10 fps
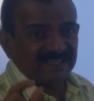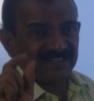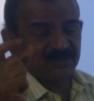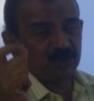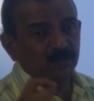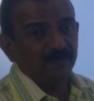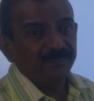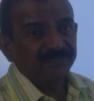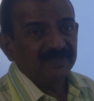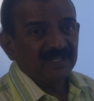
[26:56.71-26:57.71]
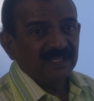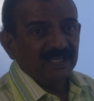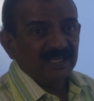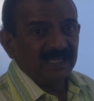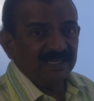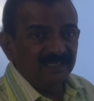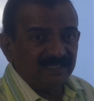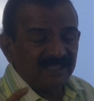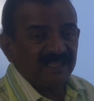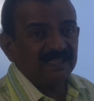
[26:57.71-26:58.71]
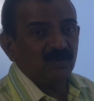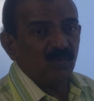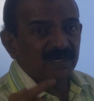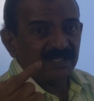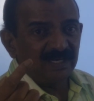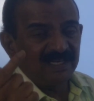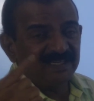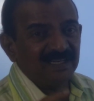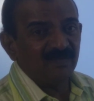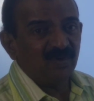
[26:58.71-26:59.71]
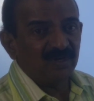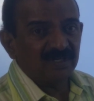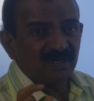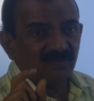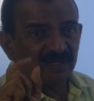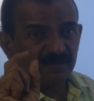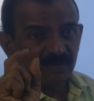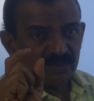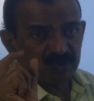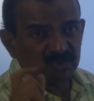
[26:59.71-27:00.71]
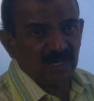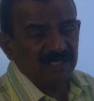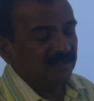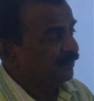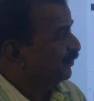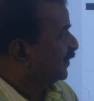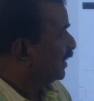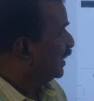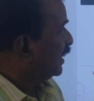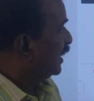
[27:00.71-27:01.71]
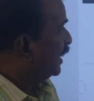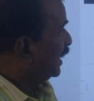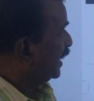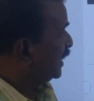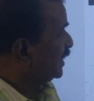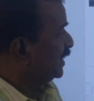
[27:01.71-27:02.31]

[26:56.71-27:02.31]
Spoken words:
test tube and take what little amount of what soil and